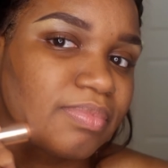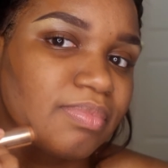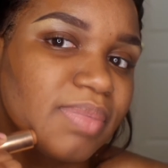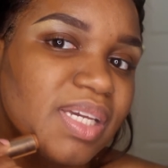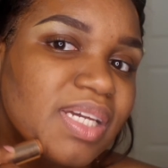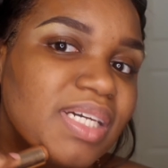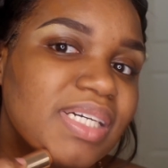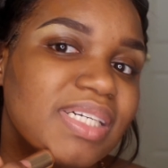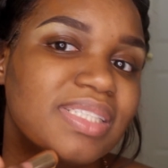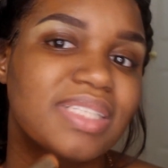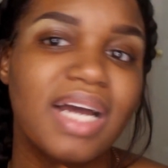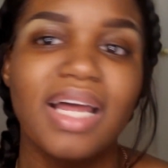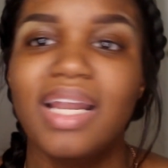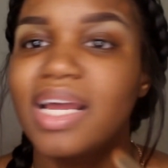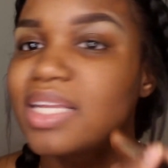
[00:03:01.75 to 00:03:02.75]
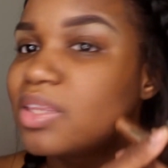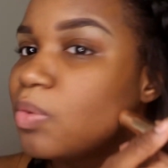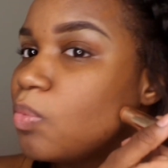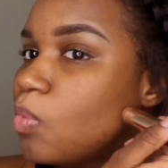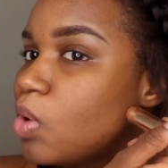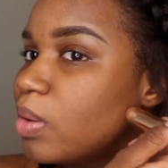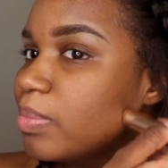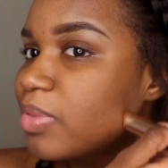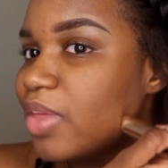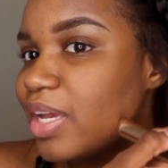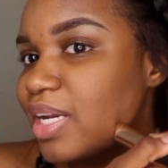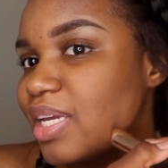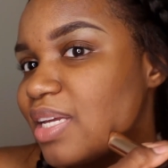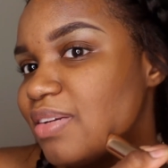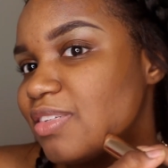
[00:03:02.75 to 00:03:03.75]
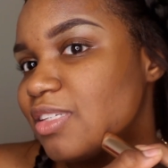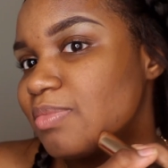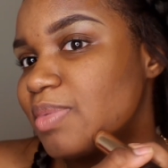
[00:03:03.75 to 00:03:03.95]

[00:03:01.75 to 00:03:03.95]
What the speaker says: because I like the warmth that it gives